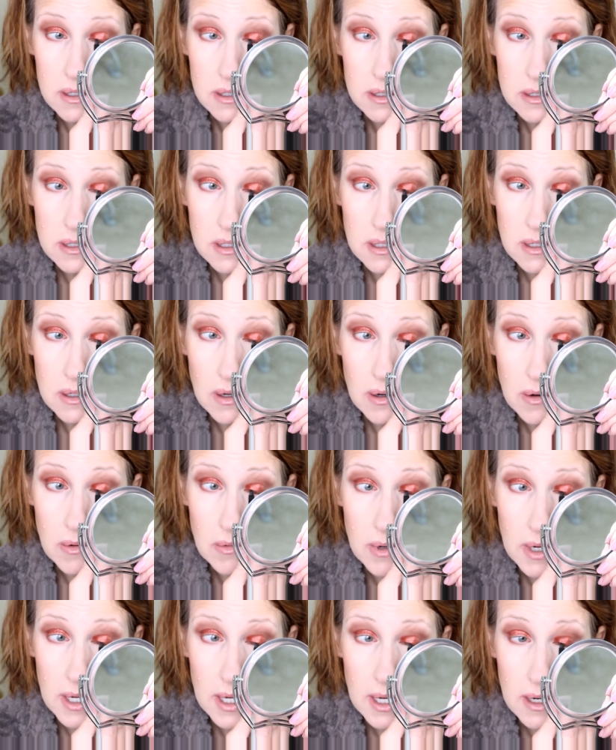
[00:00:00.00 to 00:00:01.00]
Just gonna go
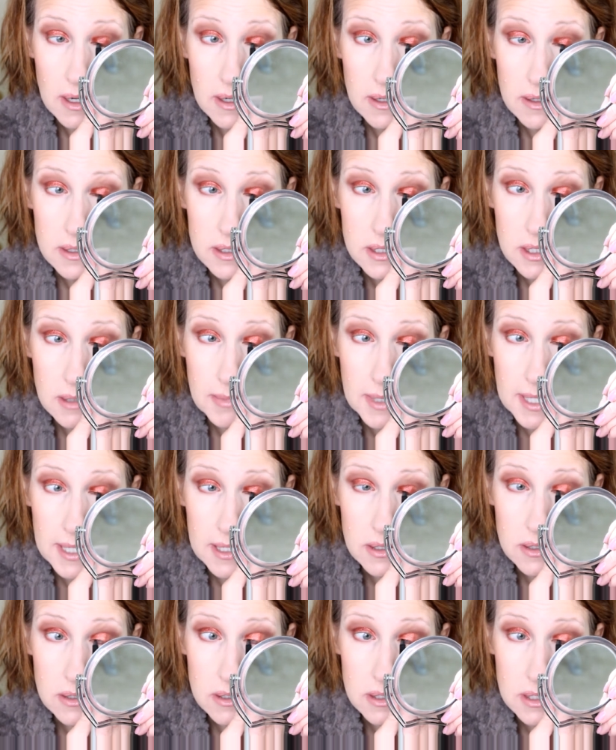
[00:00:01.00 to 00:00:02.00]
right. That should be
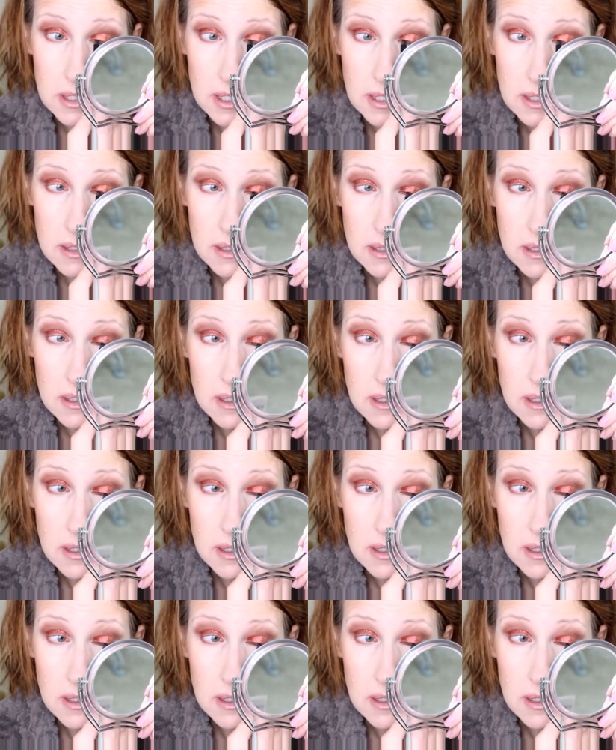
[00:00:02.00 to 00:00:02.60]
interesting.